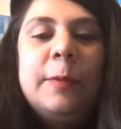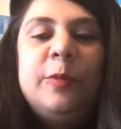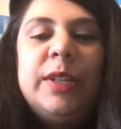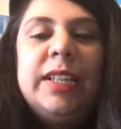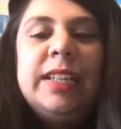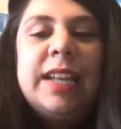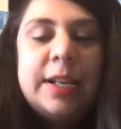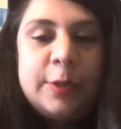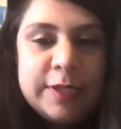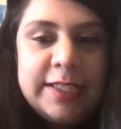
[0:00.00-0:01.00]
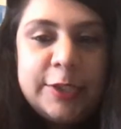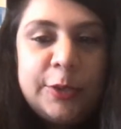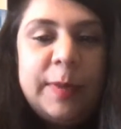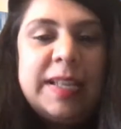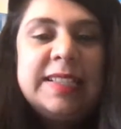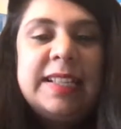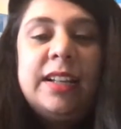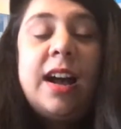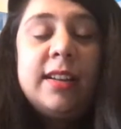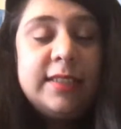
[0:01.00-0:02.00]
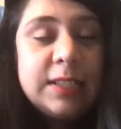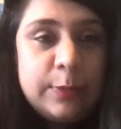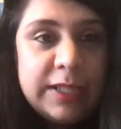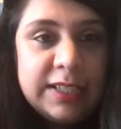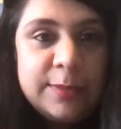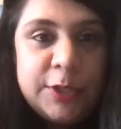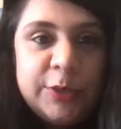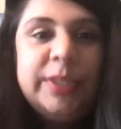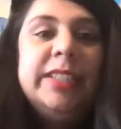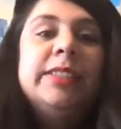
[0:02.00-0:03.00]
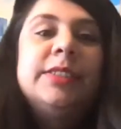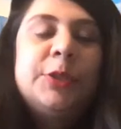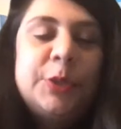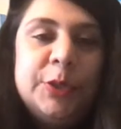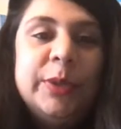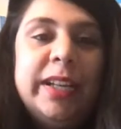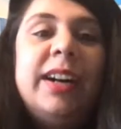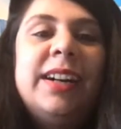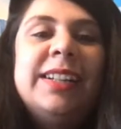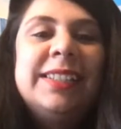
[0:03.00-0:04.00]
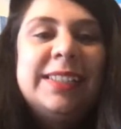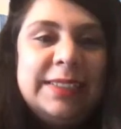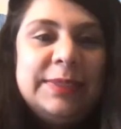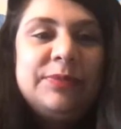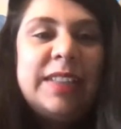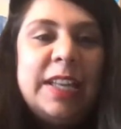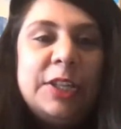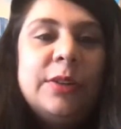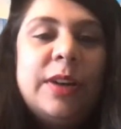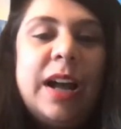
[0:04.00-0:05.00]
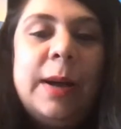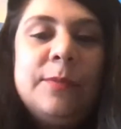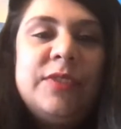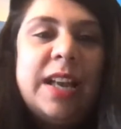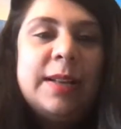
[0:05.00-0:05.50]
We at Aussizz Group extend a heartiest welcome to you here. Thank you. Yeah.